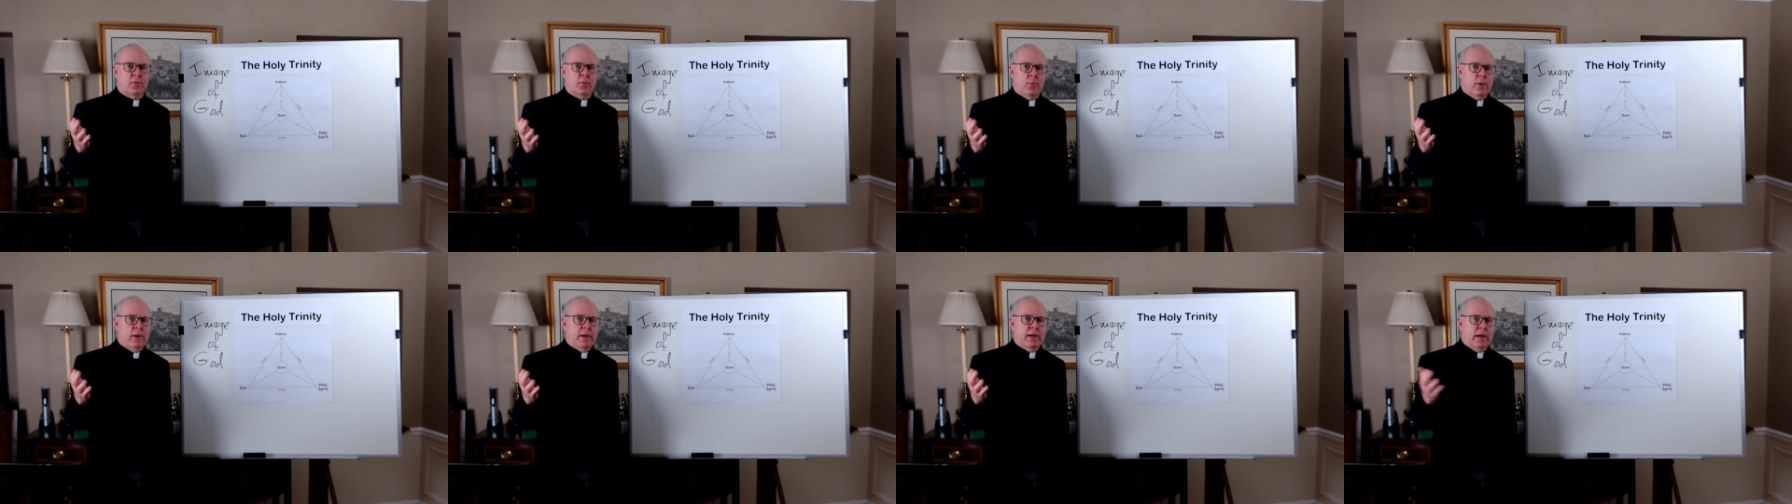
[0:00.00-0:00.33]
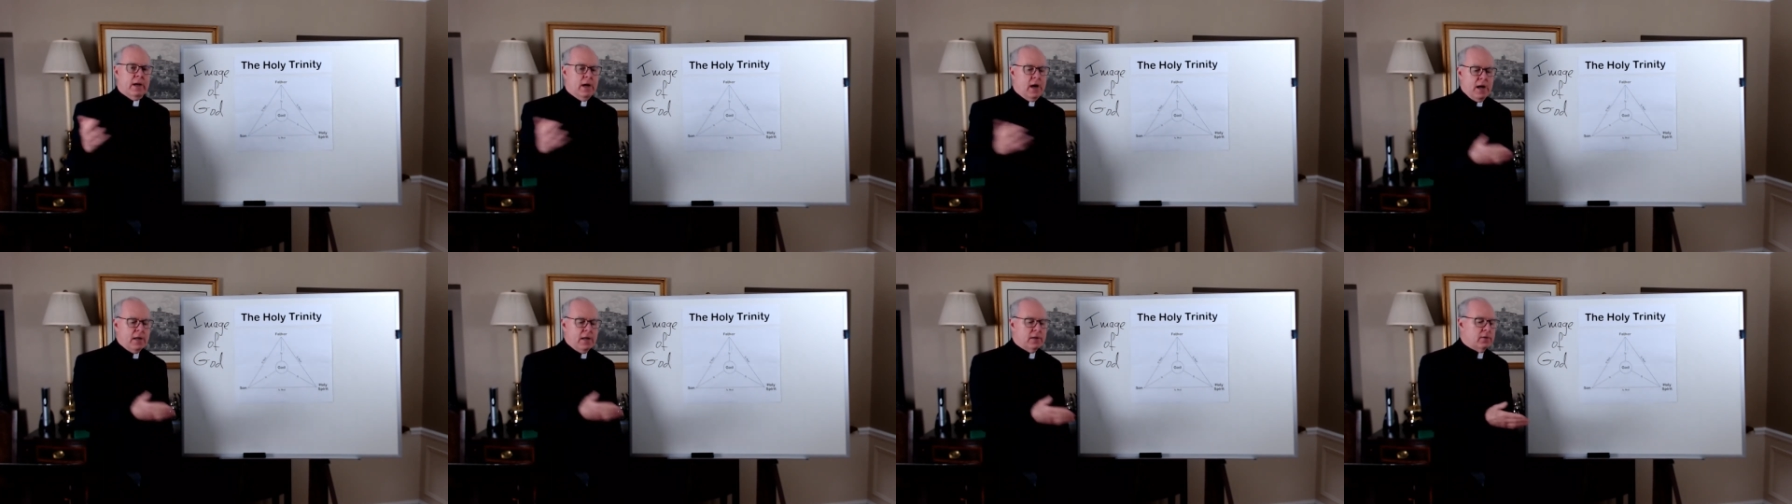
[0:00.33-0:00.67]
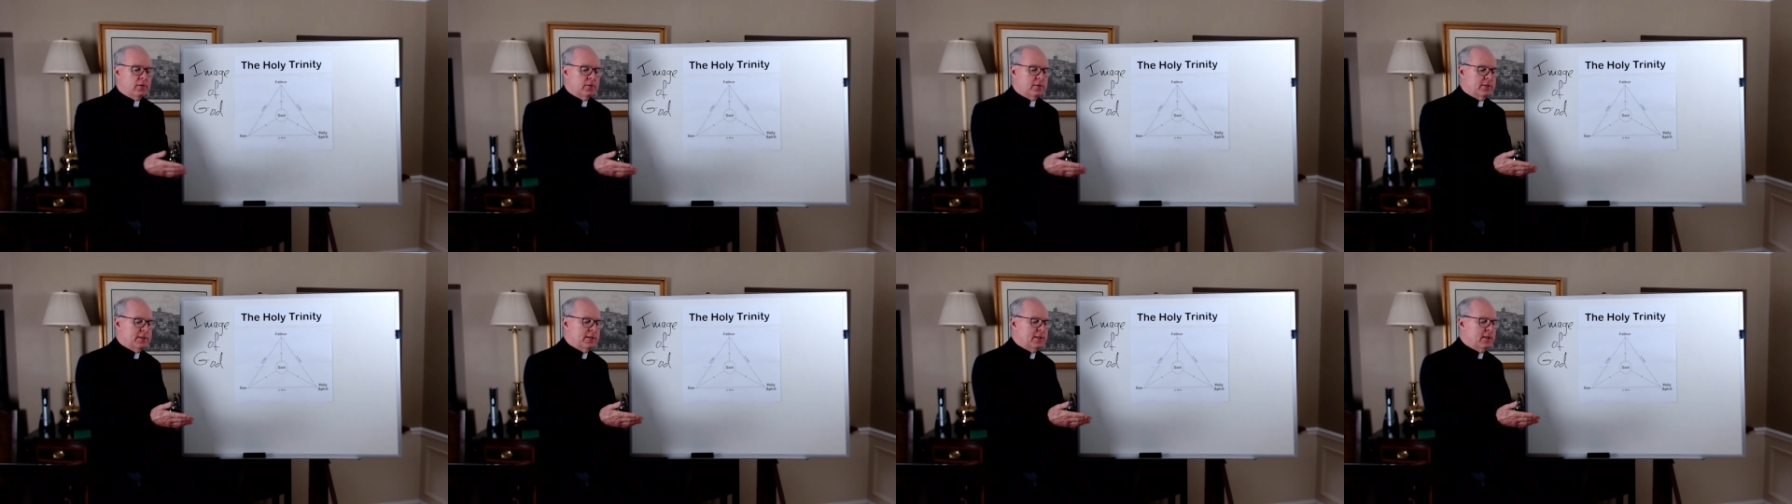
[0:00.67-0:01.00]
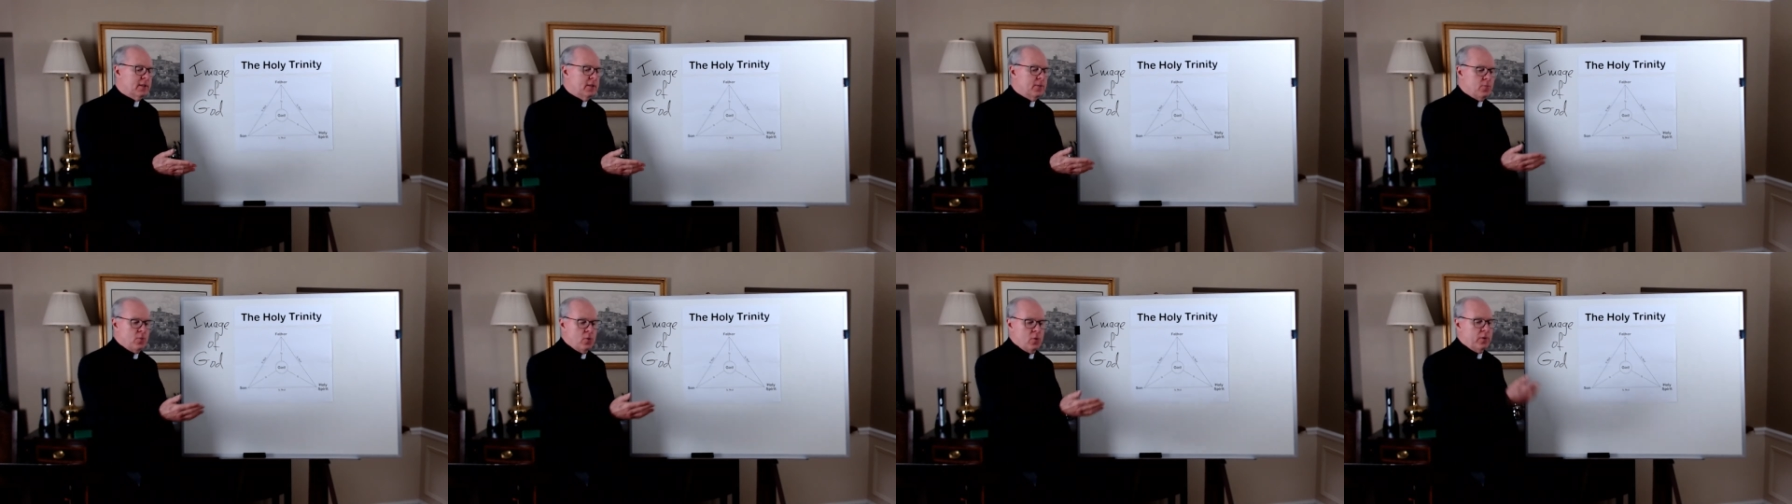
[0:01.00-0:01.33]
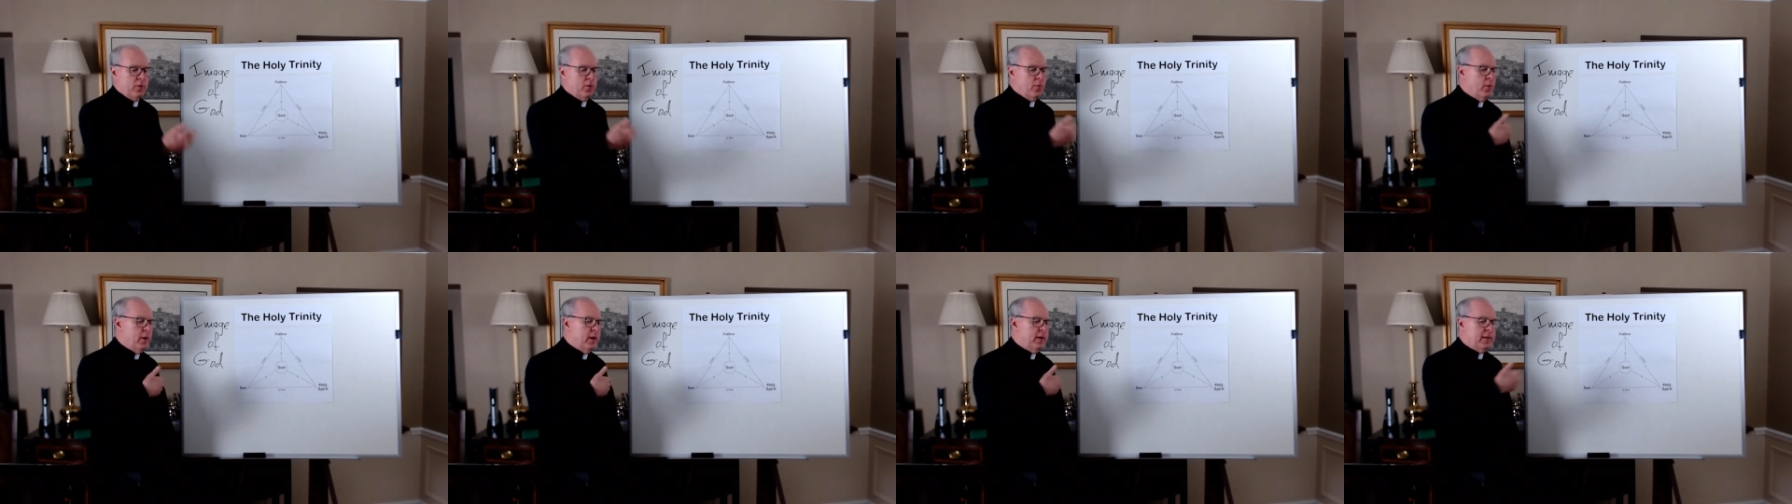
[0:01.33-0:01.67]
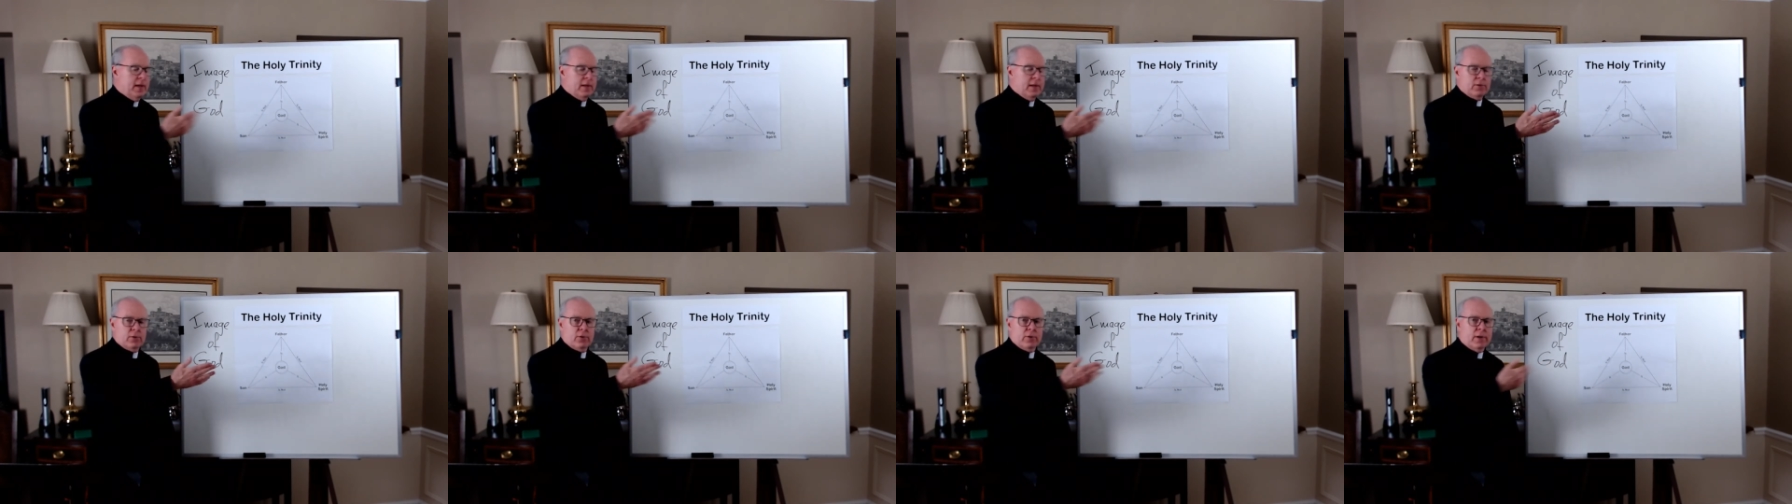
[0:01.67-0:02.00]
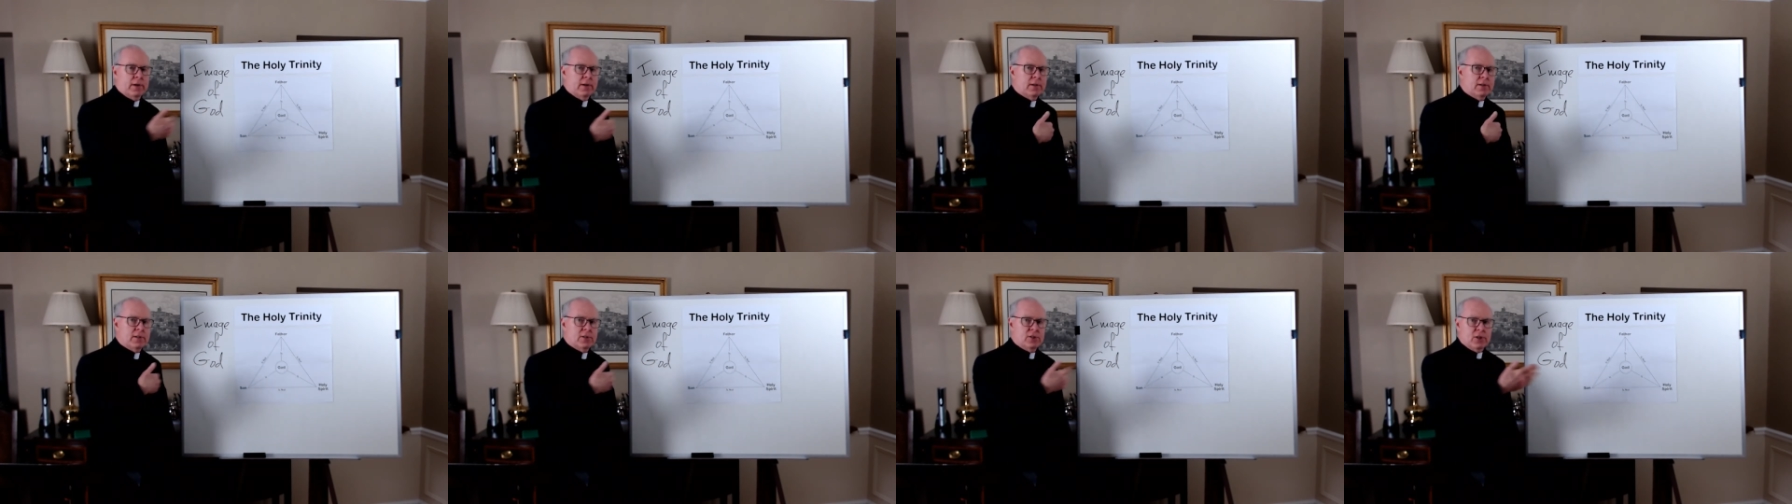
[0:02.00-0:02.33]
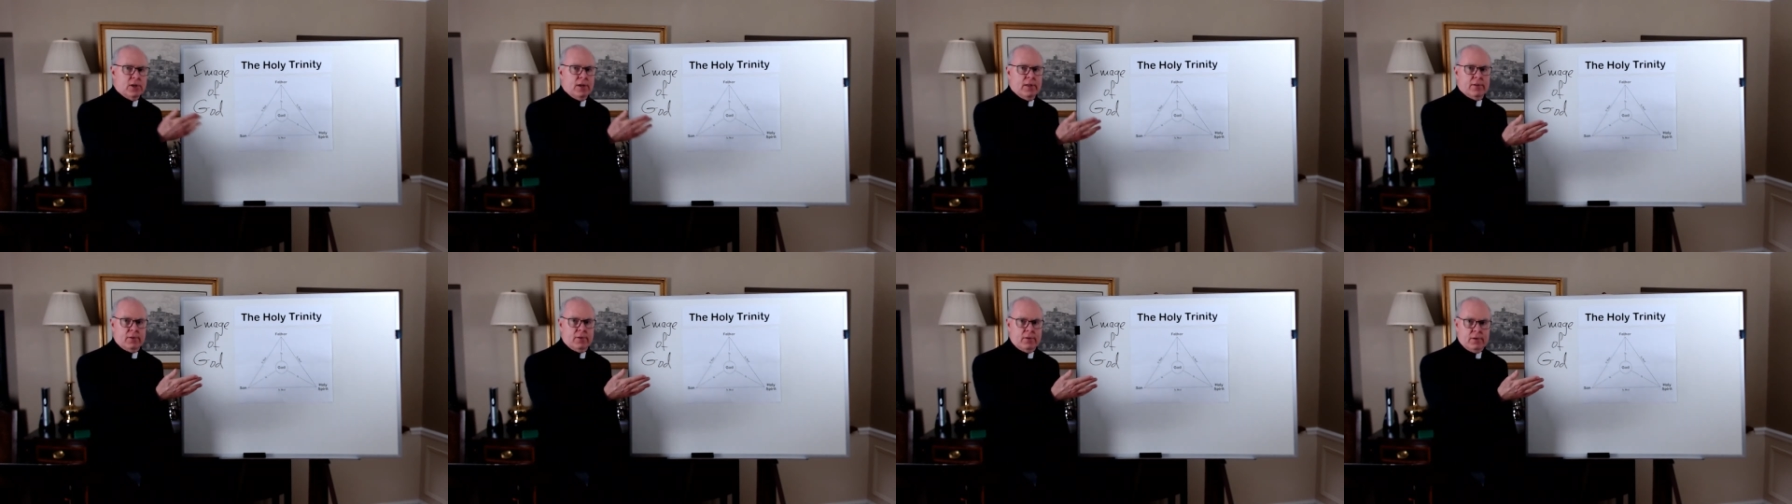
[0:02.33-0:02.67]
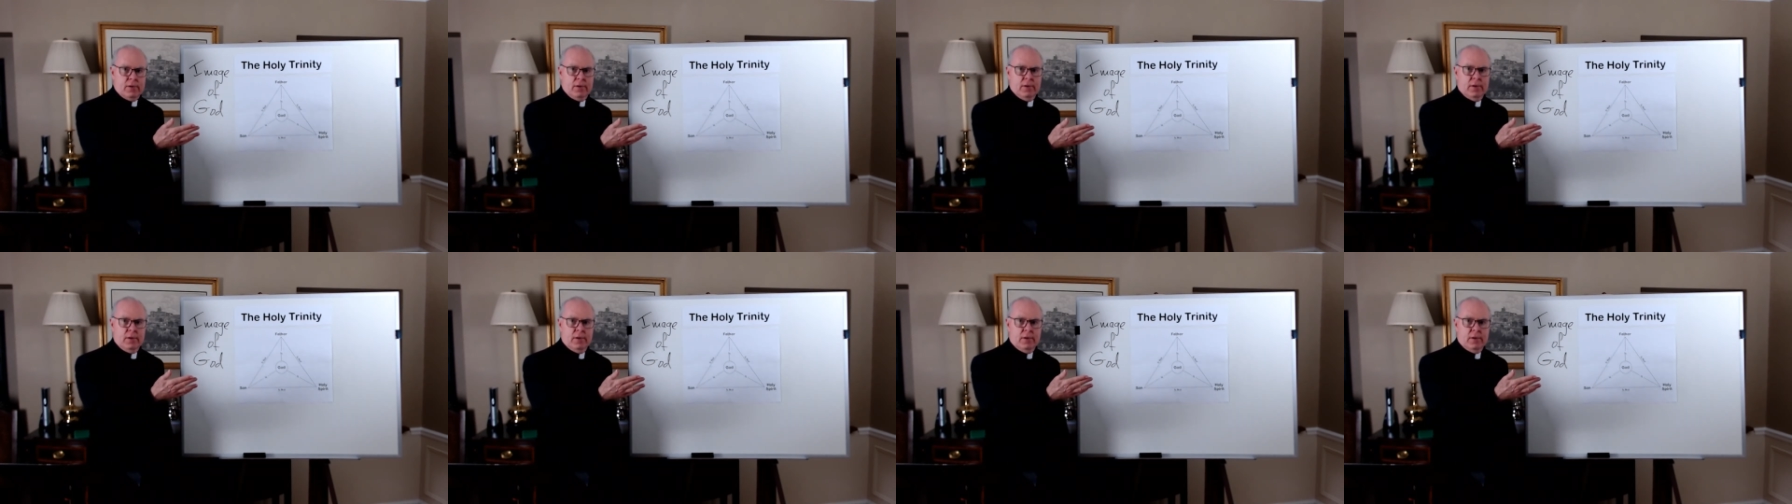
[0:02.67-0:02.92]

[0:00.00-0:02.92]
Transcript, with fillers: way God looks at them or the way they look at each other.